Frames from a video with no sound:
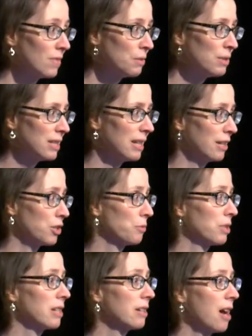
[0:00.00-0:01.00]
I see it as
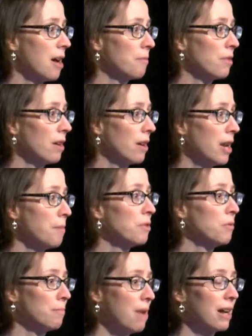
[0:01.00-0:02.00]
really um, a
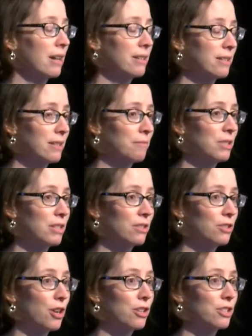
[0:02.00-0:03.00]
number one mechanism to
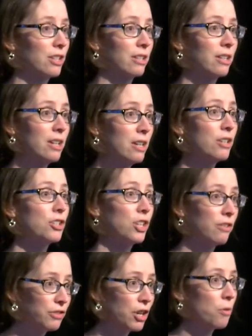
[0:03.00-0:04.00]
start to
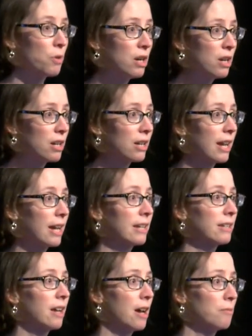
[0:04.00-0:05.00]
shift our work
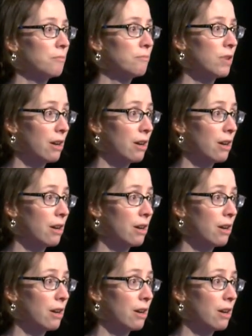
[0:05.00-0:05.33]
and um,